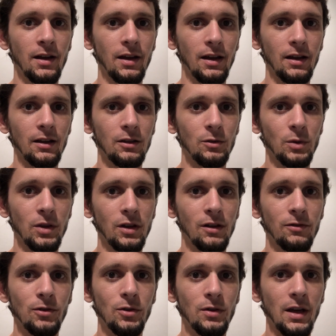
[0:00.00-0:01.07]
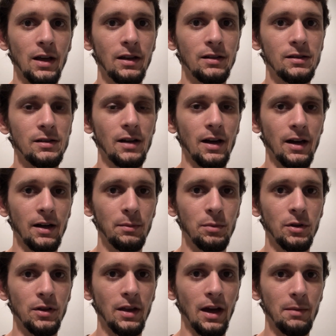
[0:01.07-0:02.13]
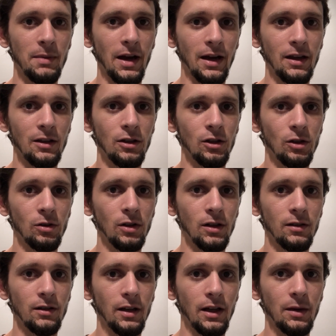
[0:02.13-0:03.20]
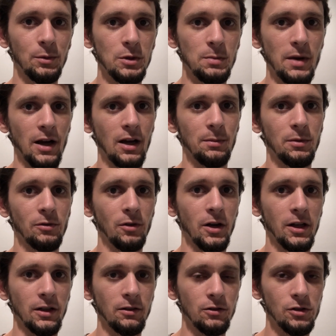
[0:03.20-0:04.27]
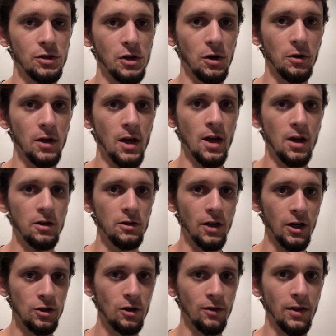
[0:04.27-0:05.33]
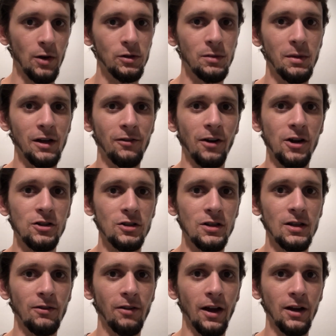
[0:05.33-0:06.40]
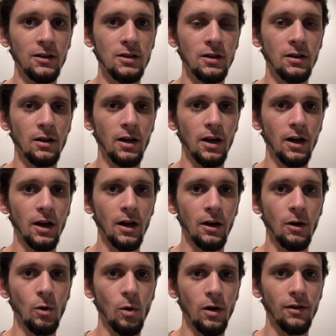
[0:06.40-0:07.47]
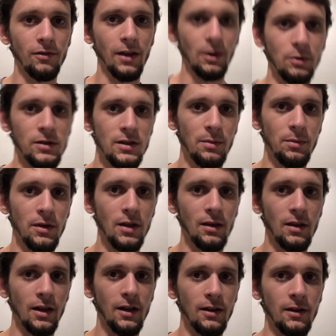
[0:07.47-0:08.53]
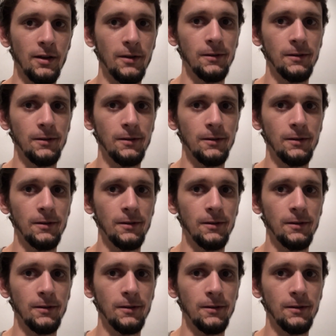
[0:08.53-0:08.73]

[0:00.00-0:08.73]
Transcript: And within a few days, I put that back in the unit and was back up and running. So not sure if that was a manufacturer defect or if that was something that